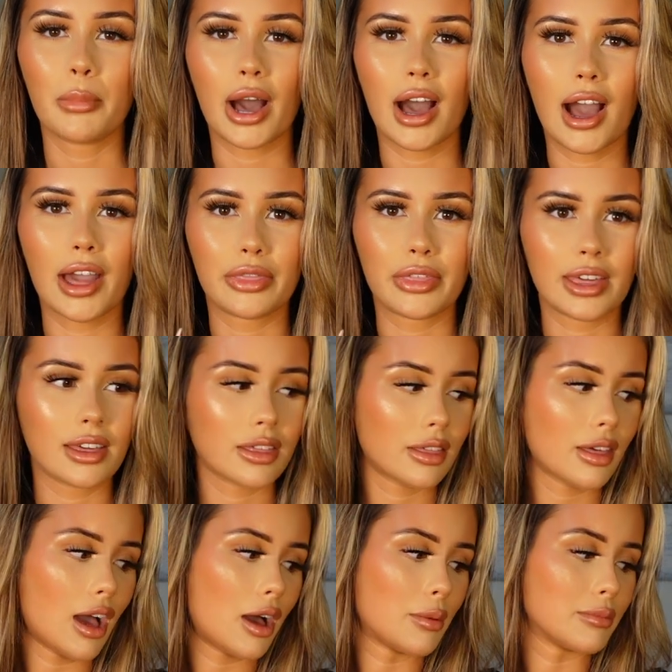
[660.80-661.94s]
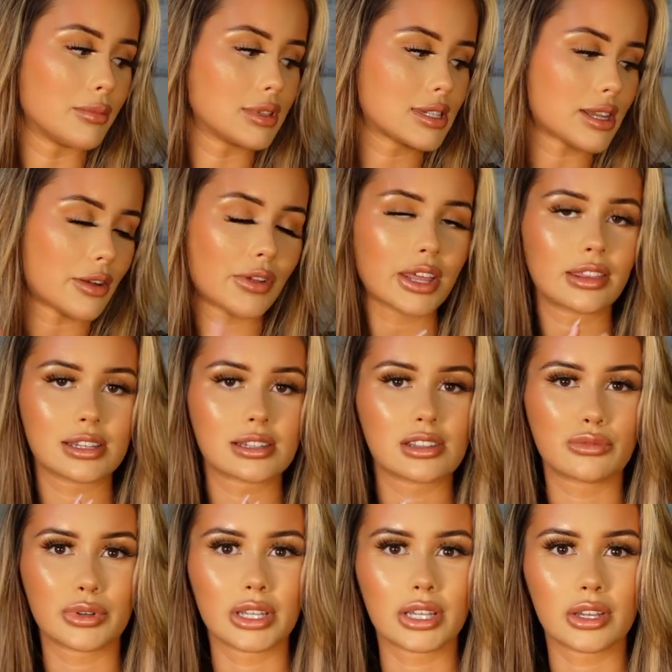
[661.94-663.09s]
But I think um, stuff like this
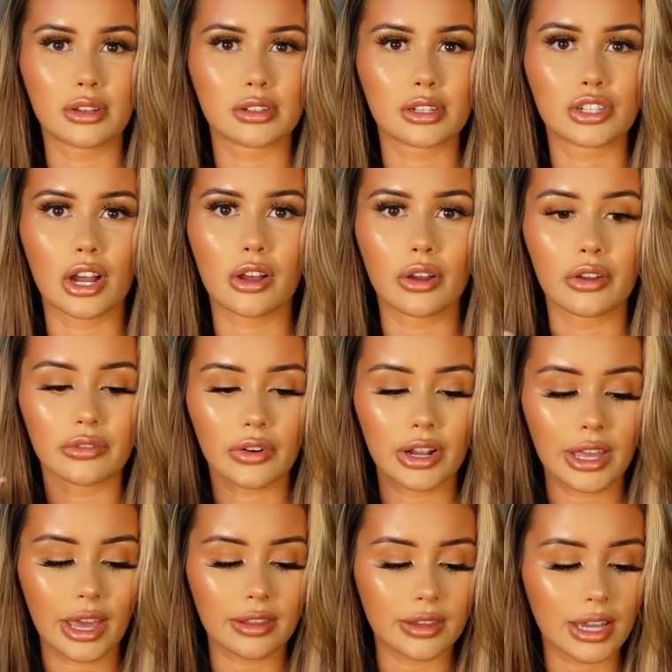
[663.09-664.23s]
is really cute to chuck over again,